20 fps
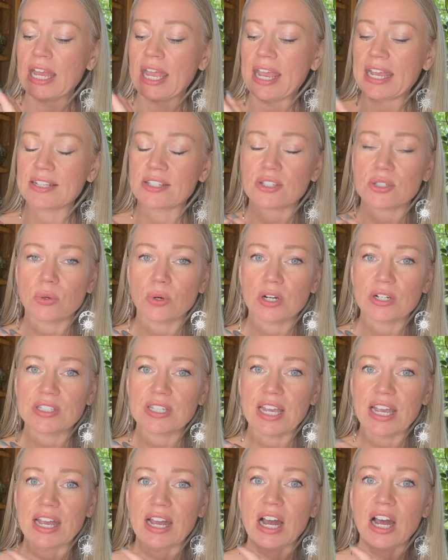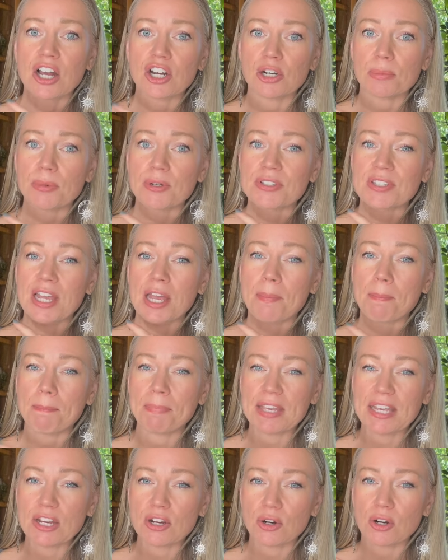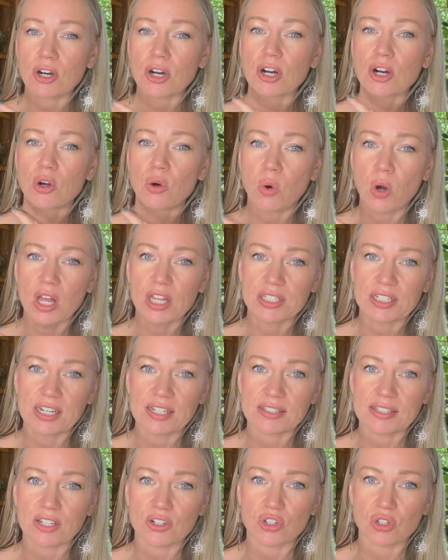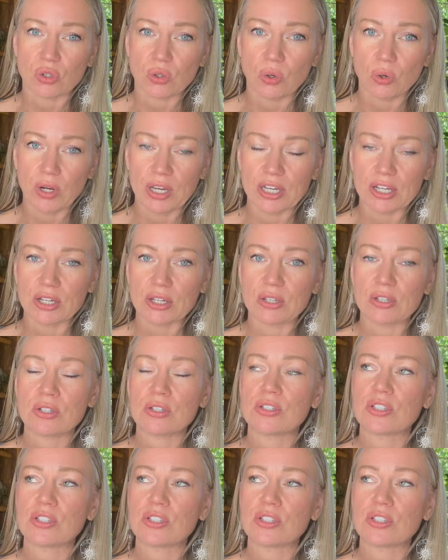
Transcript: and source 100% pure quality essential oil.